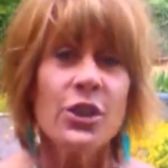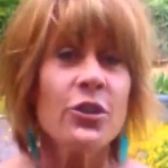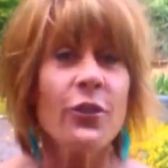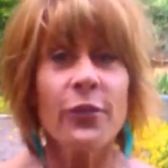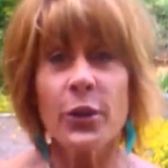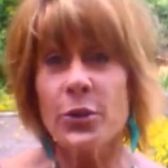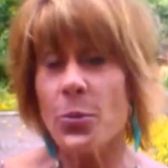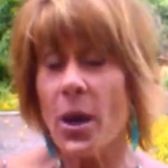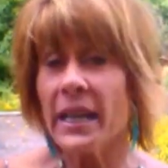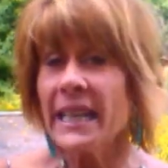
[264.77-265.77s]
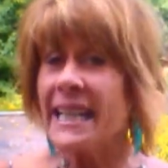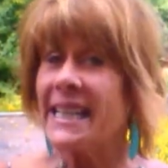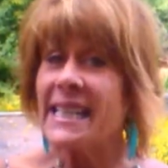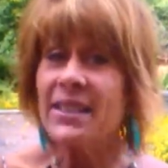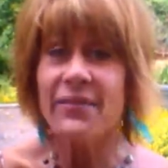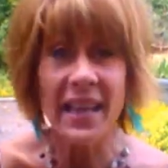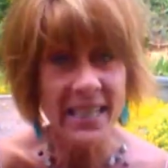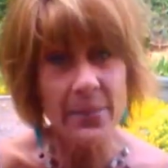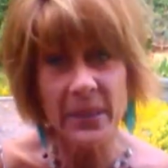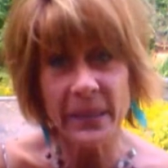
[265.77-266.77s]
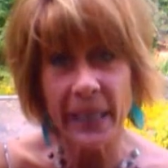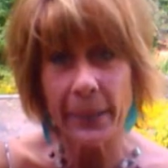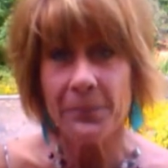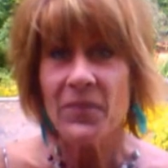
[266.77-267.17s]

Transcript: So the first one is flexibility.